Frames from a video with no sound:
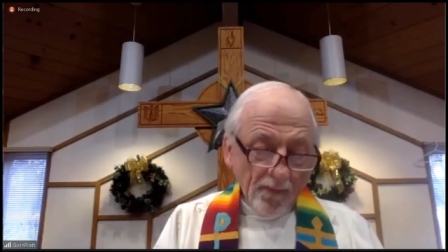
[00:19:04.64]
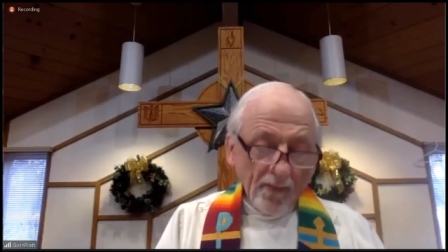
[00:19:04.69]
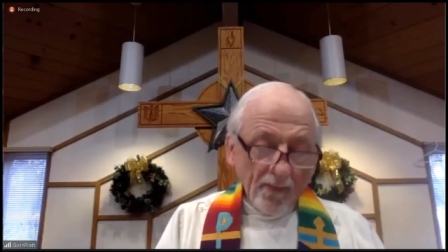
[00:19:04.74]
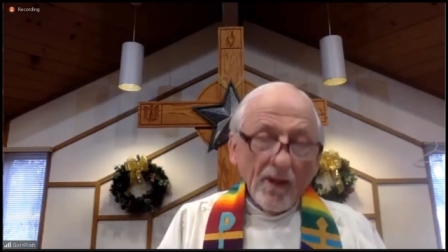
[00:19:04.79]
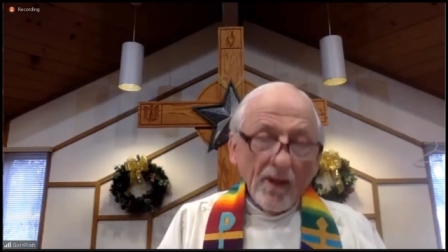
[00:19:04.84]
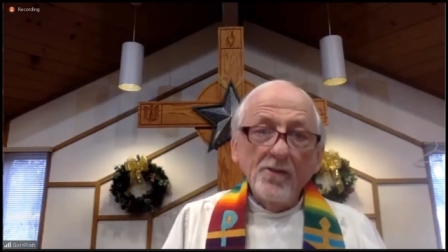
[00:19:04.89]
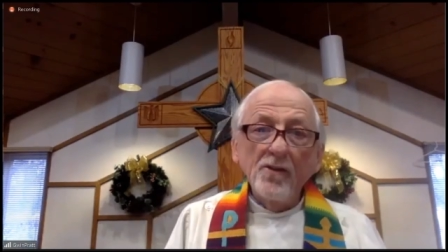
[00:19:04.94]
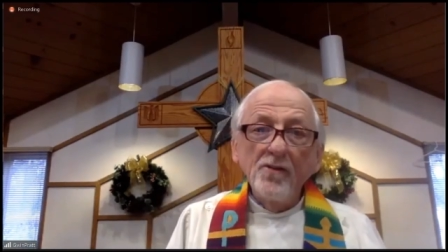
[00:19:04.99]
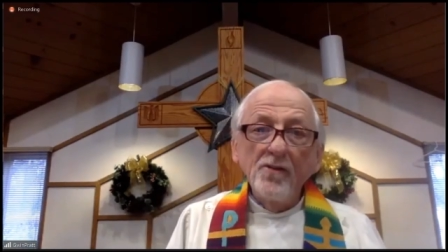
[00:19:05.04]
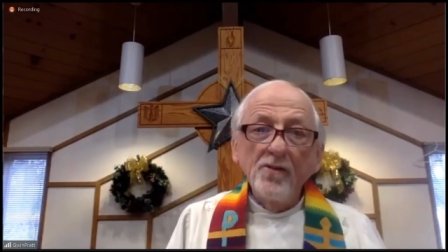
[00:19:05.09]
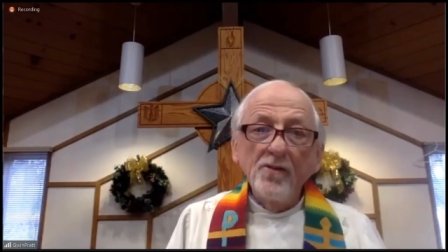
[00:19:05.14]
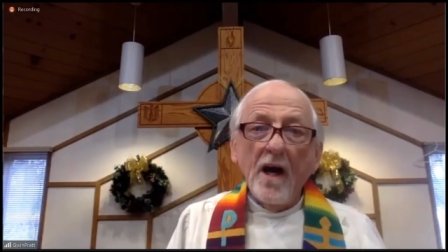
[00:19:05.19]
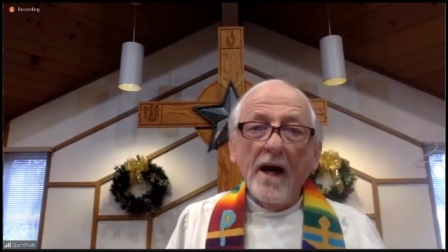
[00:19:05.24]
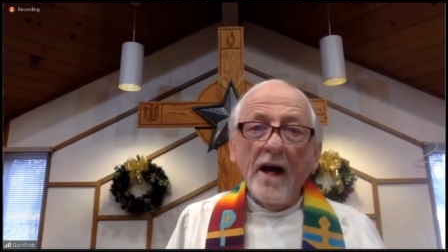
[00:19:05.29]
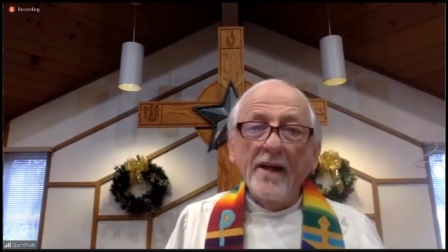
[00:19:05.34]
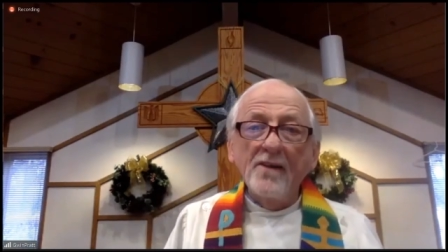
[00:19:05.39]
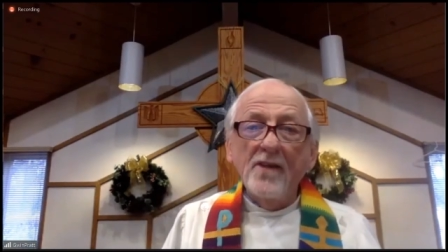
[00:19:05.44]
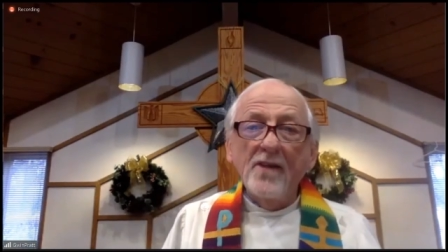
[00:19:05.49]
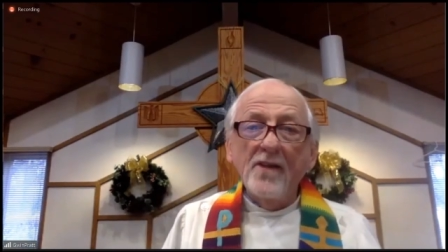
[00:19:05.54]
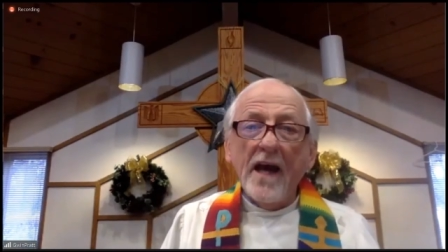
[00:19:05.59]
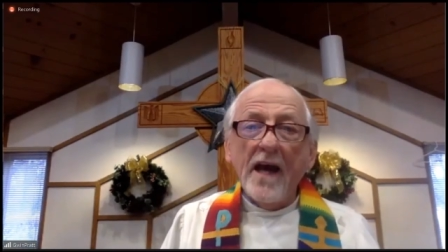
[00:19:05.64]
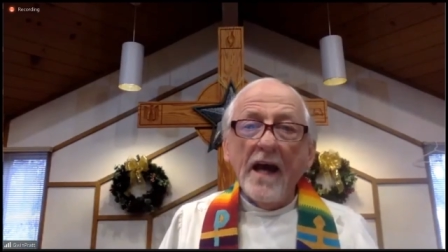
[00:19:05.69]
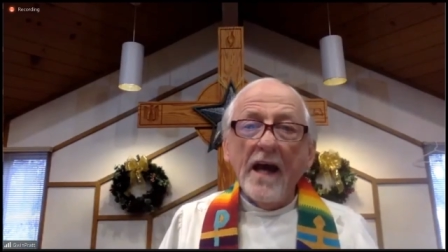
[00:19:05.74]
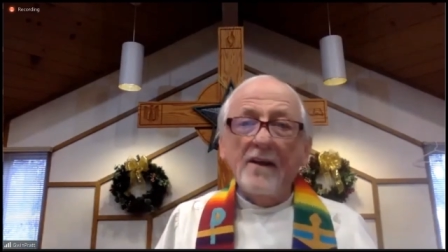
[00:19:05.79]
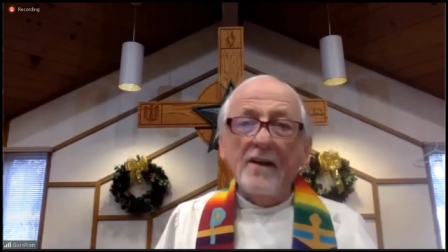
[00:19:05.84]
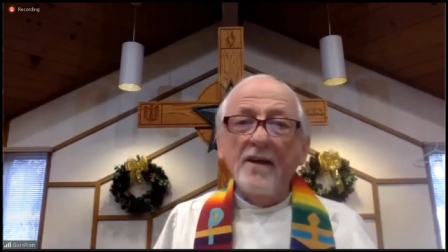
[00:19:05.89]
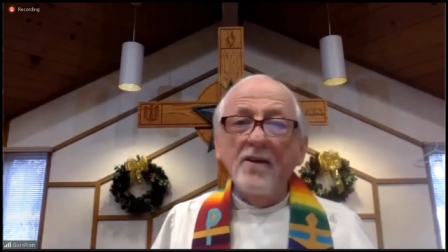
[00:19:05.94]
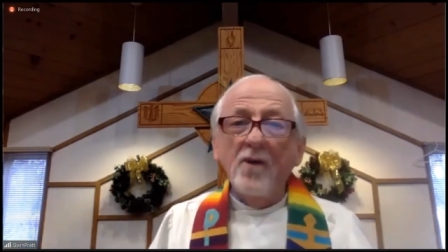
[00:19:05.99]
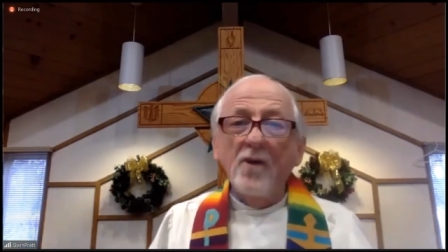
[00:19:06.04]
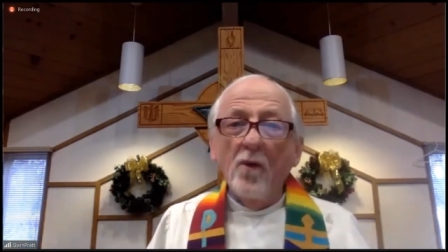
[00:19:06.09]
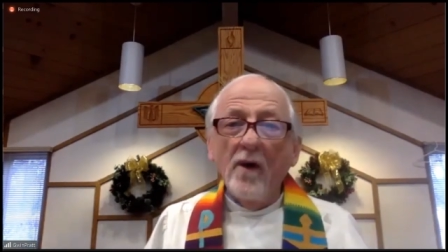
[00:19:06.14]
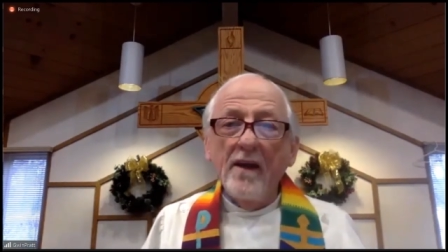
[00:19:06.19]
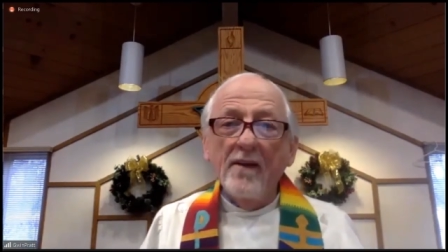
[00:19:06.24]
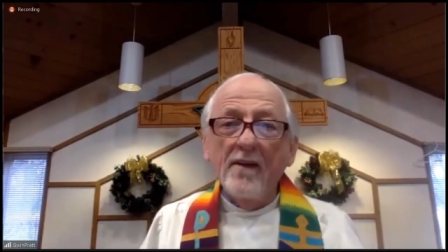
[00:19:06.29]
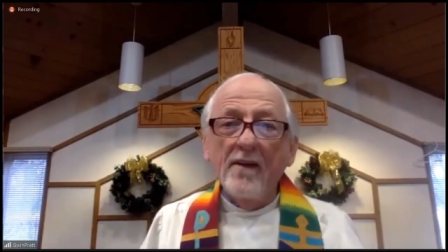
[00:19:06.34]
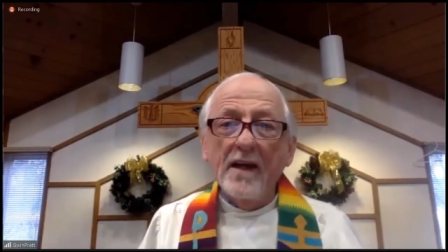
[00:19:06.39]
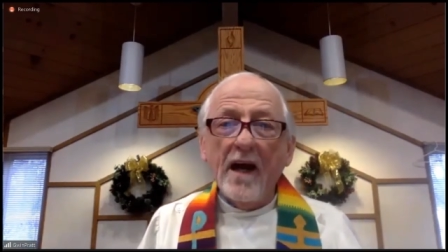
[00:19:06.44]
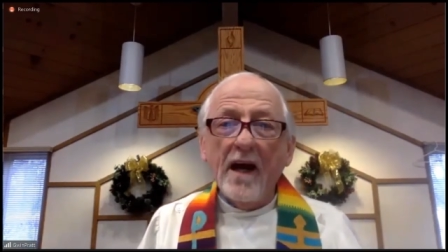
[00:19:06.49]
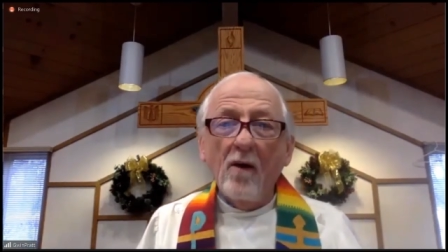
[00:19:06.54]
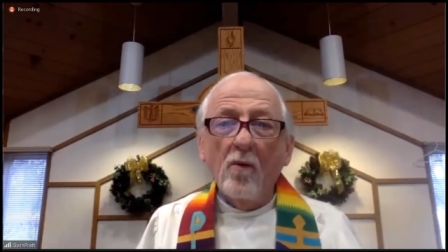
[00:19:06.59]
This is not exactly the way
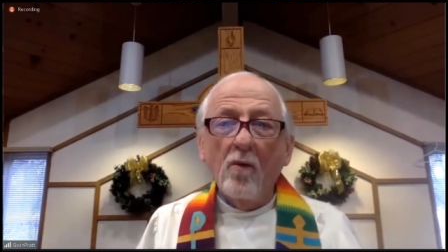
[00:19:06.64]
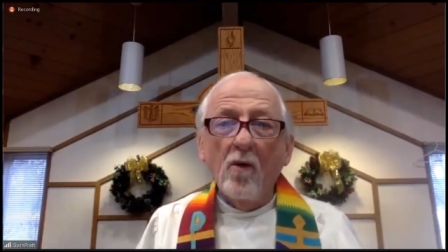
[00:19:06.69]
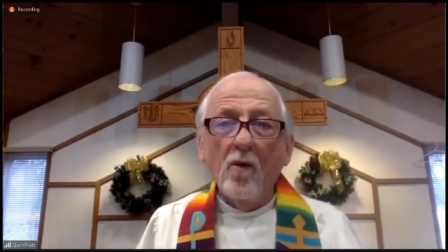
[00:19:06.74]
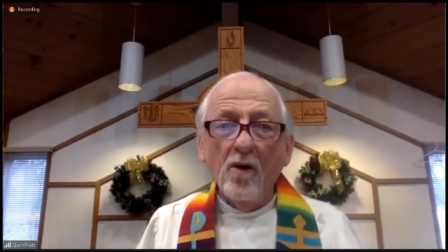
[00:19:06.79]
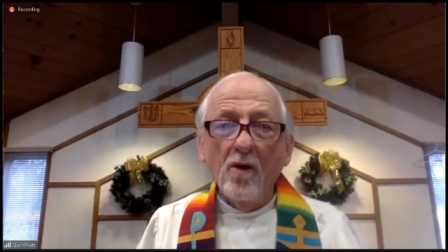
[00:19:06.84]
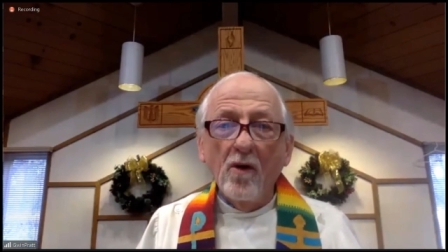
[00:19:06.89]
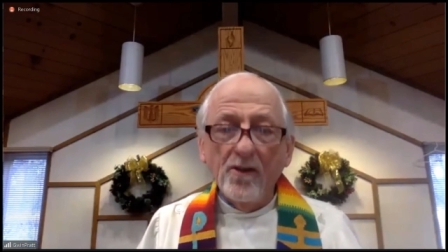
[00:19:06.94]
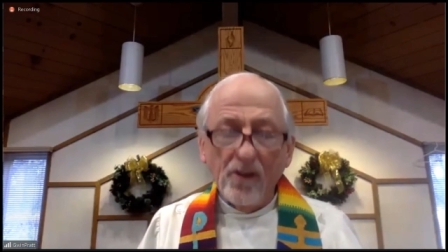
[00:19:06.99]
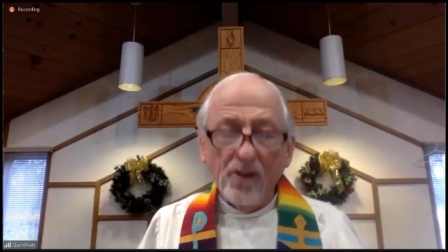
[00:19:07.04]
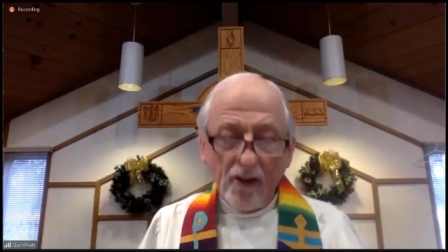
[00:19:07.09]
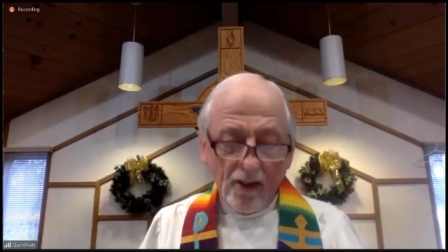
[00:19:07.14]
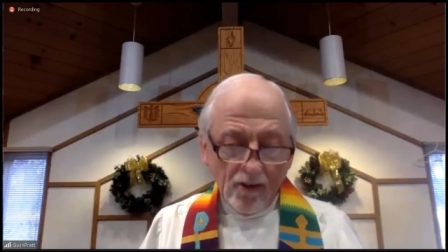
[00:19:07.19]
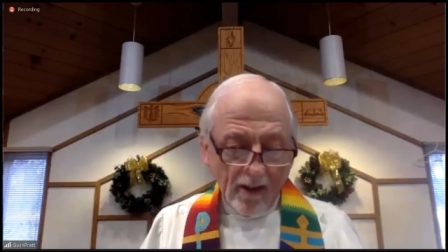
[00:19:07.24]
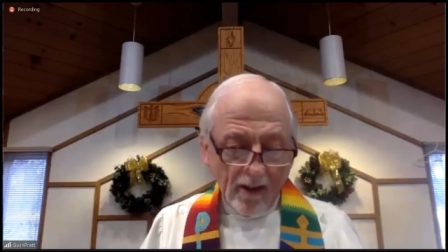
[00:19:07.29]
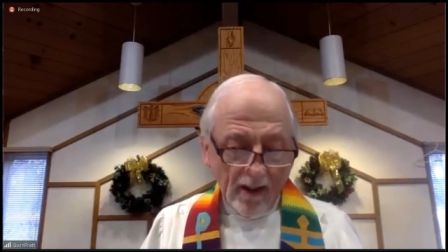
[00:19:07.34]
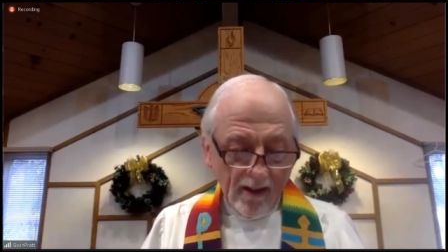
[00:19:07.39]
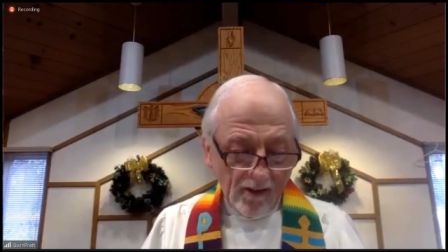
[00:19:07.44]
that our world sees it,